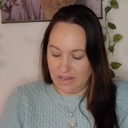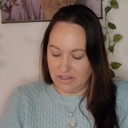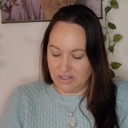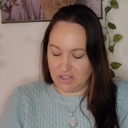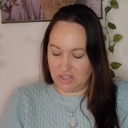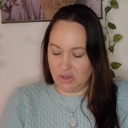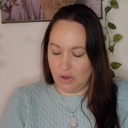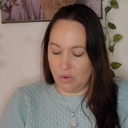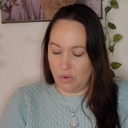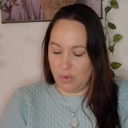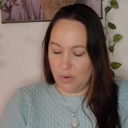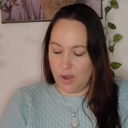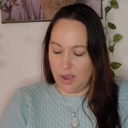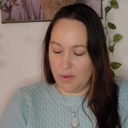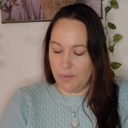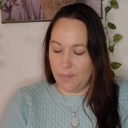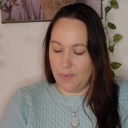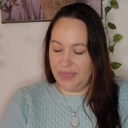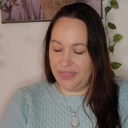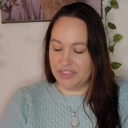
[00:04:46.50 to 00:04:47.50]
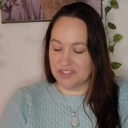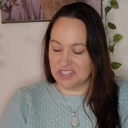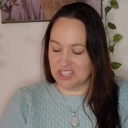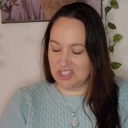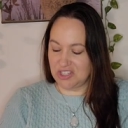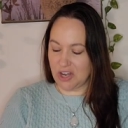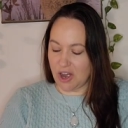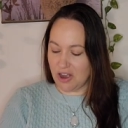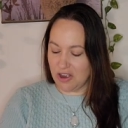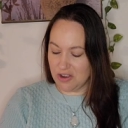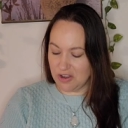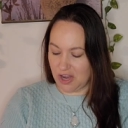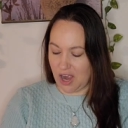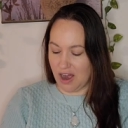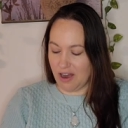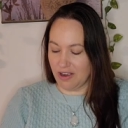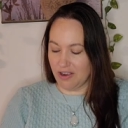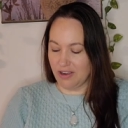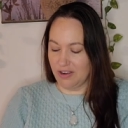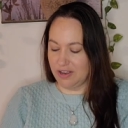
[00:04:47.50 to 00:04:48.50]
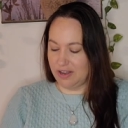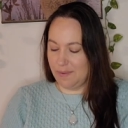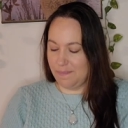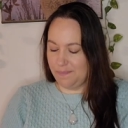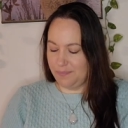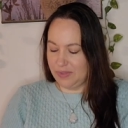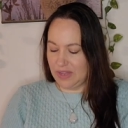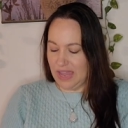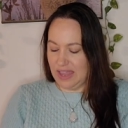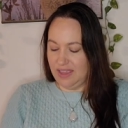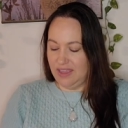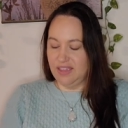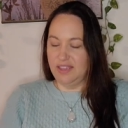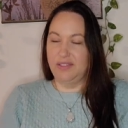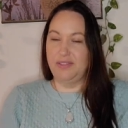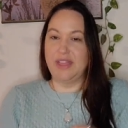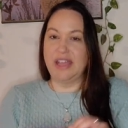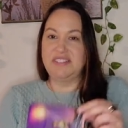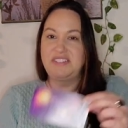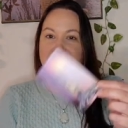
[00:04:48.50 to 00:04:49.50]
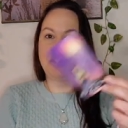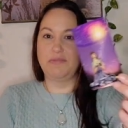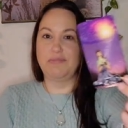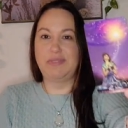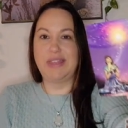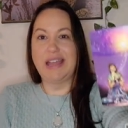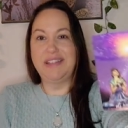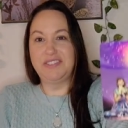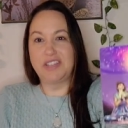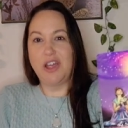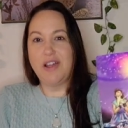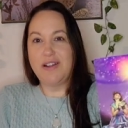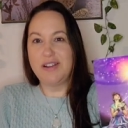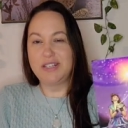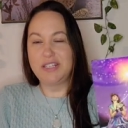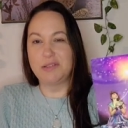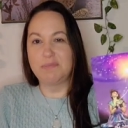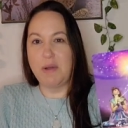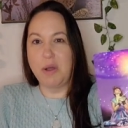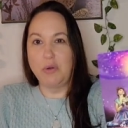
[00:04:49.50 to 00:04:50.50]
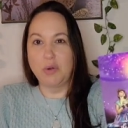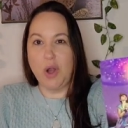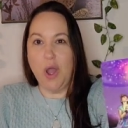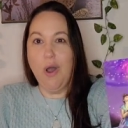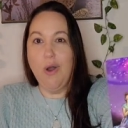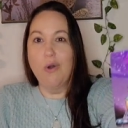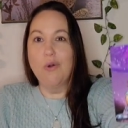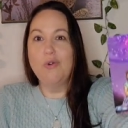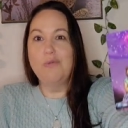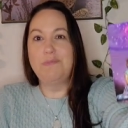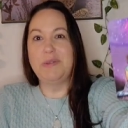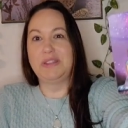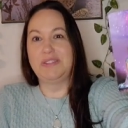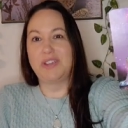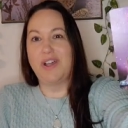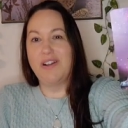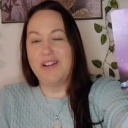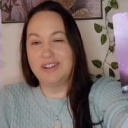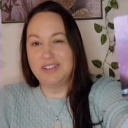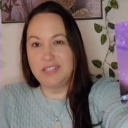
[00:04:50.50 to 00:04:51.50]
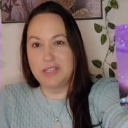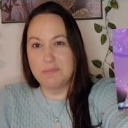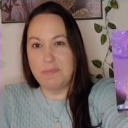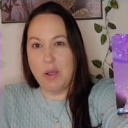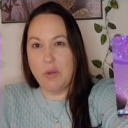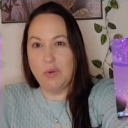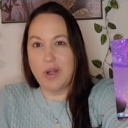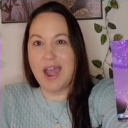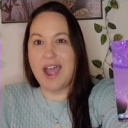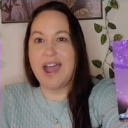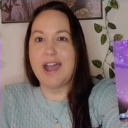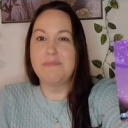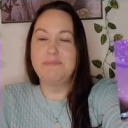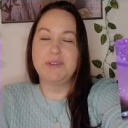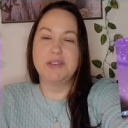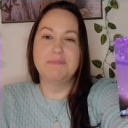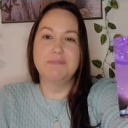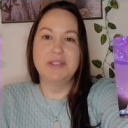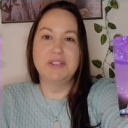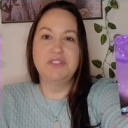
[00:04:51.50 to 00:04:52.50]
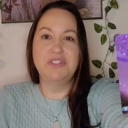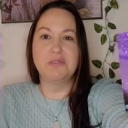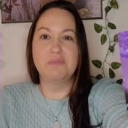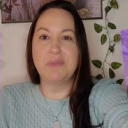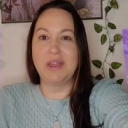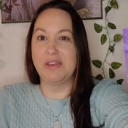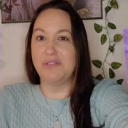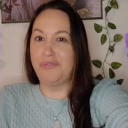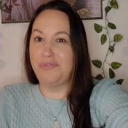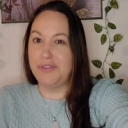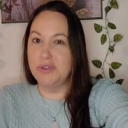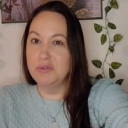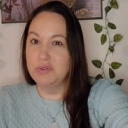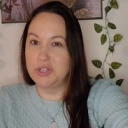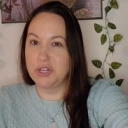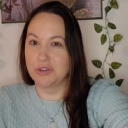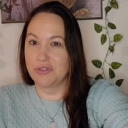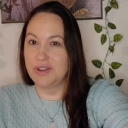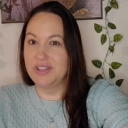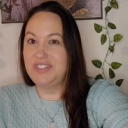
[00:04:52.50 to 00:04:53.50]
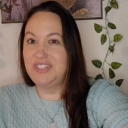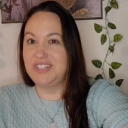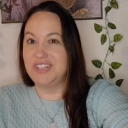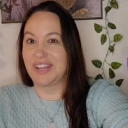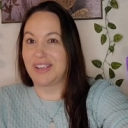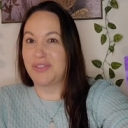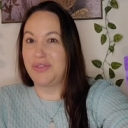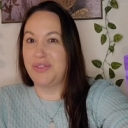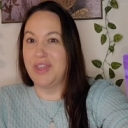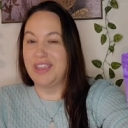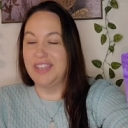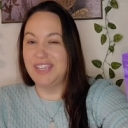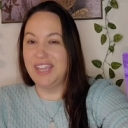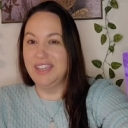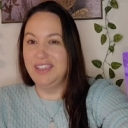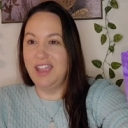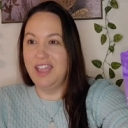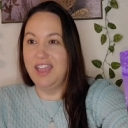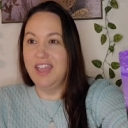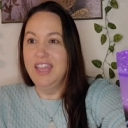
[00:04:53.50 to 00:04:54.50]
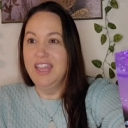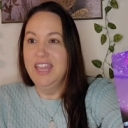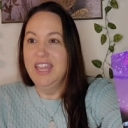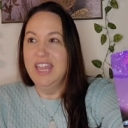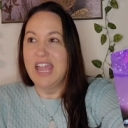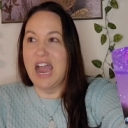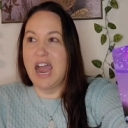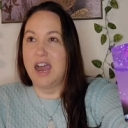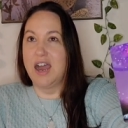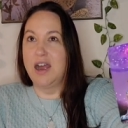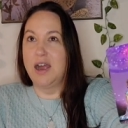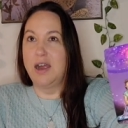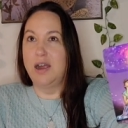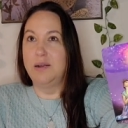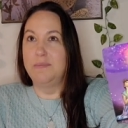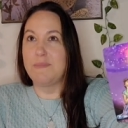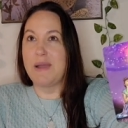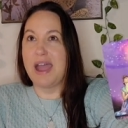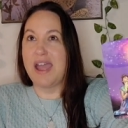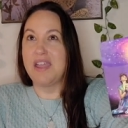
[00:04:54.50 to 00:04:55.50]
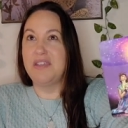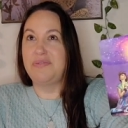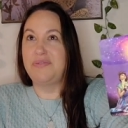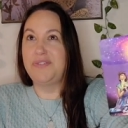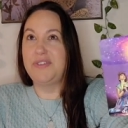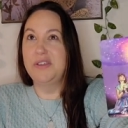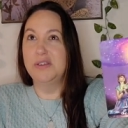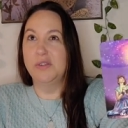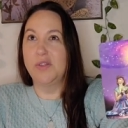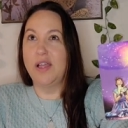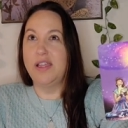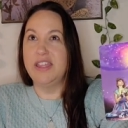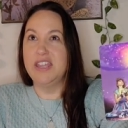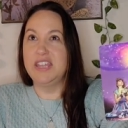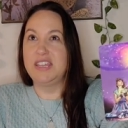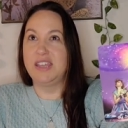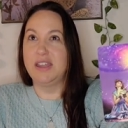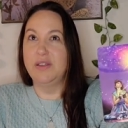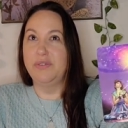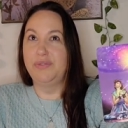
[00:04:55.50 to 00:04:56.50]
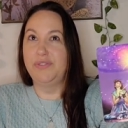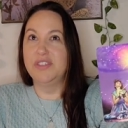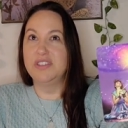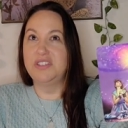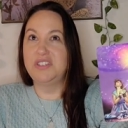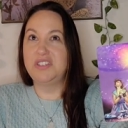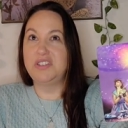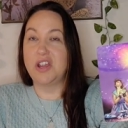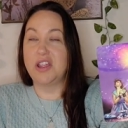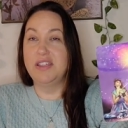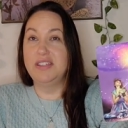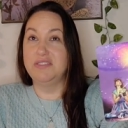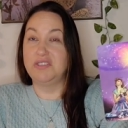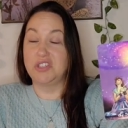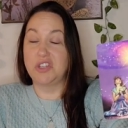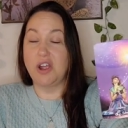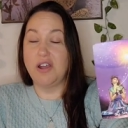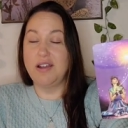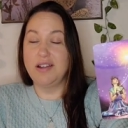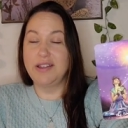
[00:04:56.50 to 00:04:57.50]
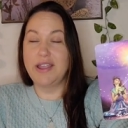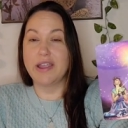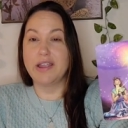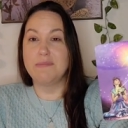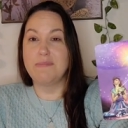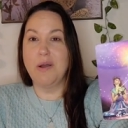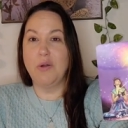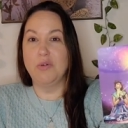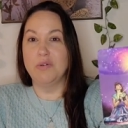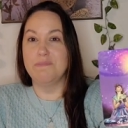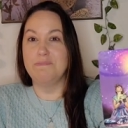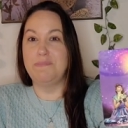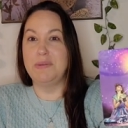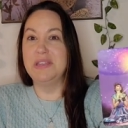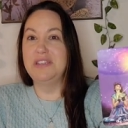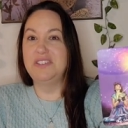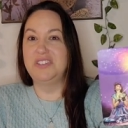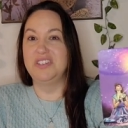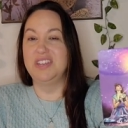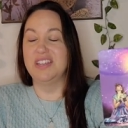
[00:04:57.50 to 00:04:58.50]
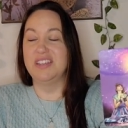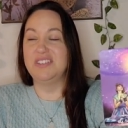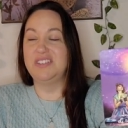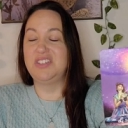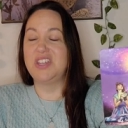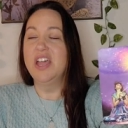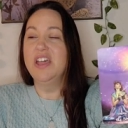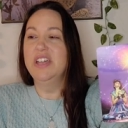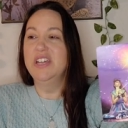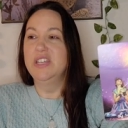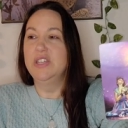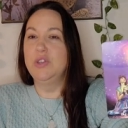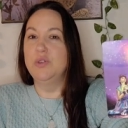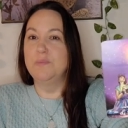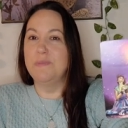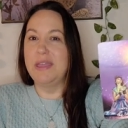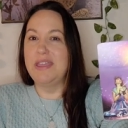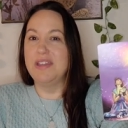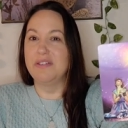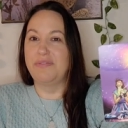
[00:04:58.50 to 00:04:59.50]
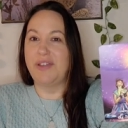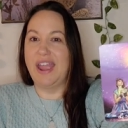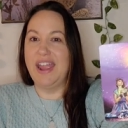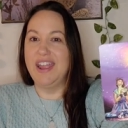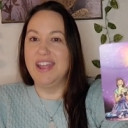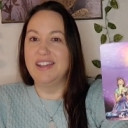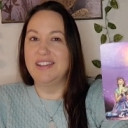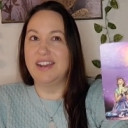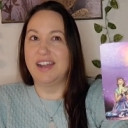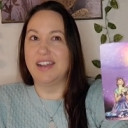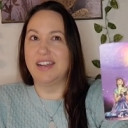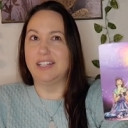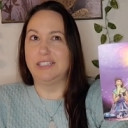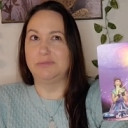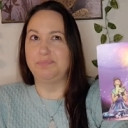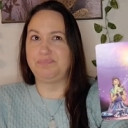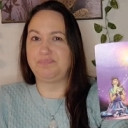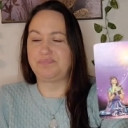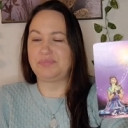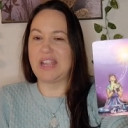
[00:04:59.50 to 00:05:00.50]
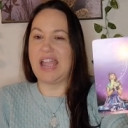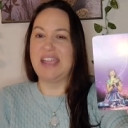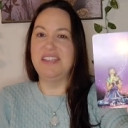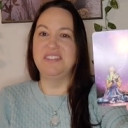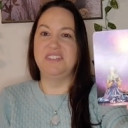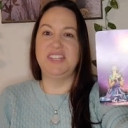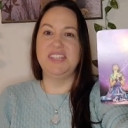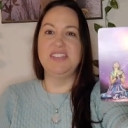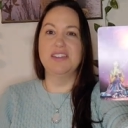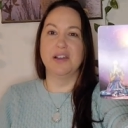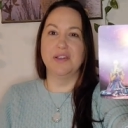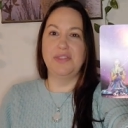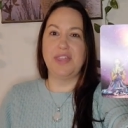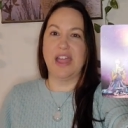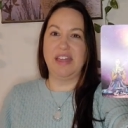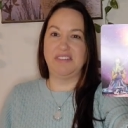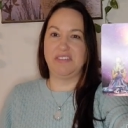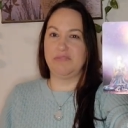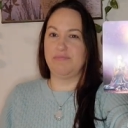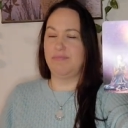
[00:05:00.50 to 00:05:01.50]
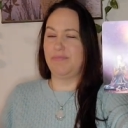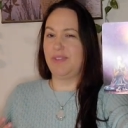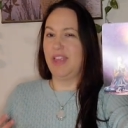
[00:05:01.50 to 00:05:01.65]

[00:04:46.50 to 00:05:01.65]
So uh, with the star card, that's that talks about hope. It talks about optimism and futuristic thinking. Um, I feel like if this is talking about business, you may have had an idea that